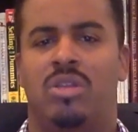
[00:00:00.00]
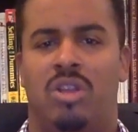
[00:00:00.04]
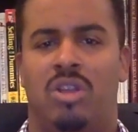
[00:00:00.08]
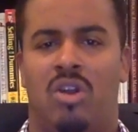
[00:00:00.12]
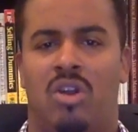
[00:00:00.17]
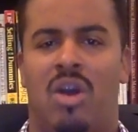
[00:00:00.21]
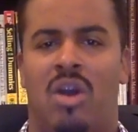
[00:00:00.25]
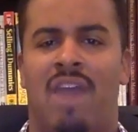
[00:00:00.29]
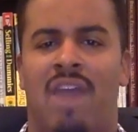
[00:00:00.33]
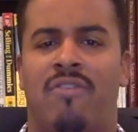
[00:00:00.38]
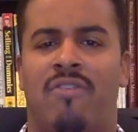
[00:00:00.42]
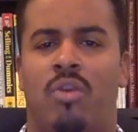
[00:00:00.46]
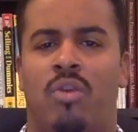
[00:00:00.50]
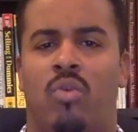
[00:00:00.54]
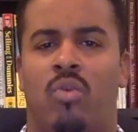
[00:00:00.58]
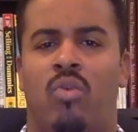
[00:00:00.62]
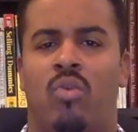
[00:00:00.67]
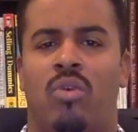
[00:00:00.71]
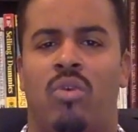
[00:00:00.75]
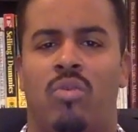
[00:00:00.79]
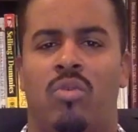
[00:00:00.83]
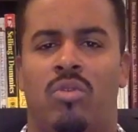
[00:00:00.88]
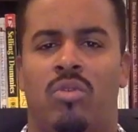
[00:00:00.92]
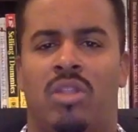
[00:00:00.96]
have to
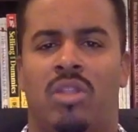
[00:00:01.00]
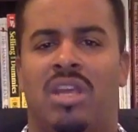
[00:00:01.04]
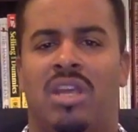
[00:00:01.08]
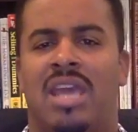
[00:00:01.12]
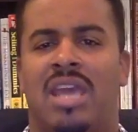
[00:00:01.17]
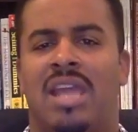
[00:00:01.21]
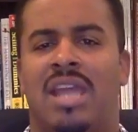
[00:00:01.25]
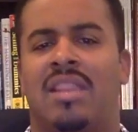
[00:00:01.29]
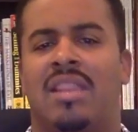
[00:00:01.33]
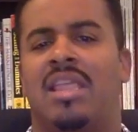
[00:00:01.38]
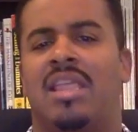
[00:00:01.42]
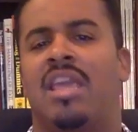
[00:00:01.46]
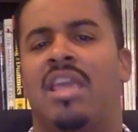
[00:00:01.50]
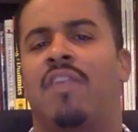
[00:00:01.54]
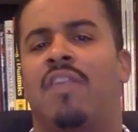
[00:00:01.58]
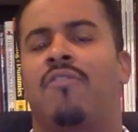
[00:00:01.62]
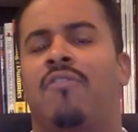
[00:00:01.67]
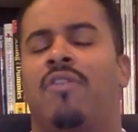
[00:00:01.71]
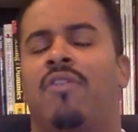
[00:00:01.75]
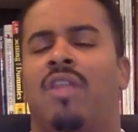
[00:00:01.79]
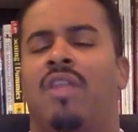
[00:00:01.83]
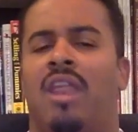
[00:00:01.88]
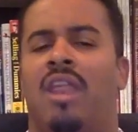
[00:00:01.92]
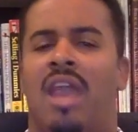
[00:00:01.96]
look at
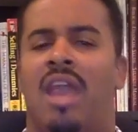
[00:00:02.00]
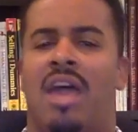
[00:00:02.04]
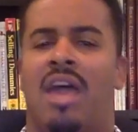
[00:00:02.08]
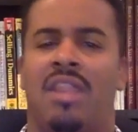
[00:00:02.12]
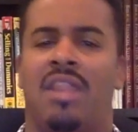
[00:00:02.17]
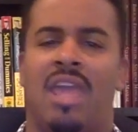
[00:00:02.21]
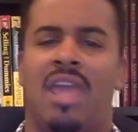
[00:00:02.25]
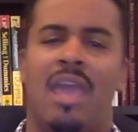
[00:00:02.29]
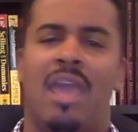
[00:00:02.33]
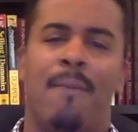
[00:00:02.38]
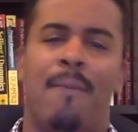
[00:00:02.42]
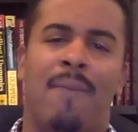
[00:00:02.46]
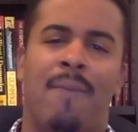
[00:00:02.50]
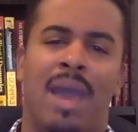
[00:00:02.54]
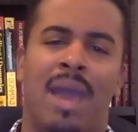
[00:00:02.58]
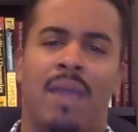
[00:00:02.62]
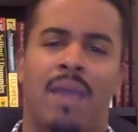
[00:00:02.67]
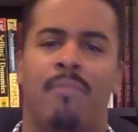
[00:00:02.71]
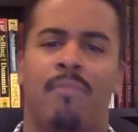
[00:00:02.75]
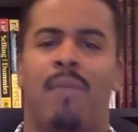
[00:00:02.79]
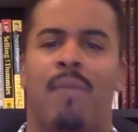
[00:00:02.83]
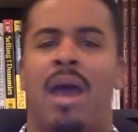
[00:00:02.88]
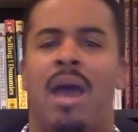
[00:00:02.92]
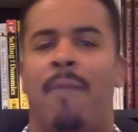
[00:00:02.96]
things and how they impact
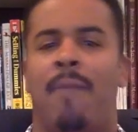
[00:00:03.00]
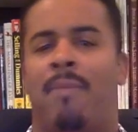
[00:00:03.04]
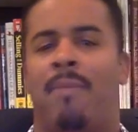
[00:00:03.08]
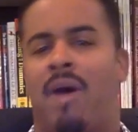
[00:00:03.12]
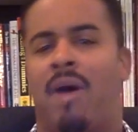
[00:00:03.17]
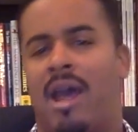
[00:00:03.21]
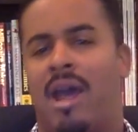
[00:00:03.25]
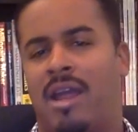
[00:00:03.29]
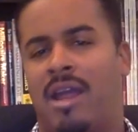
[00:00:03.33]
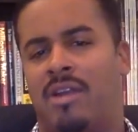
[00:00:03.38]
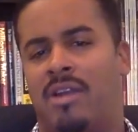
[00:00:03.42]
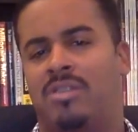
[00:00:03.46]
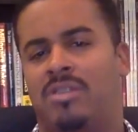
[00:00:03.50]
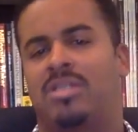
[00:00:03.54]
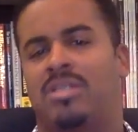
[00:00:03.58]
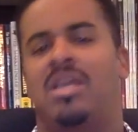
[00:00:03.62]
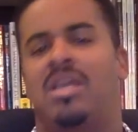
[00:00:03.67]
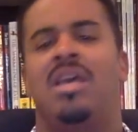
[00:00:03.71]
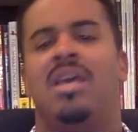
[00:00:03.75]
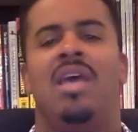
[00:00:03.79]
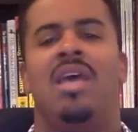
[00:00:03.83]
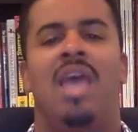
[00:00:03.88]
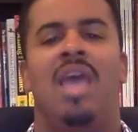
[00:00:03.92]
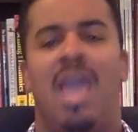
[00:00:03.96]
my
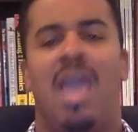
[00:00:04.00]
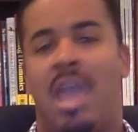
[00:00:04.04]
buyers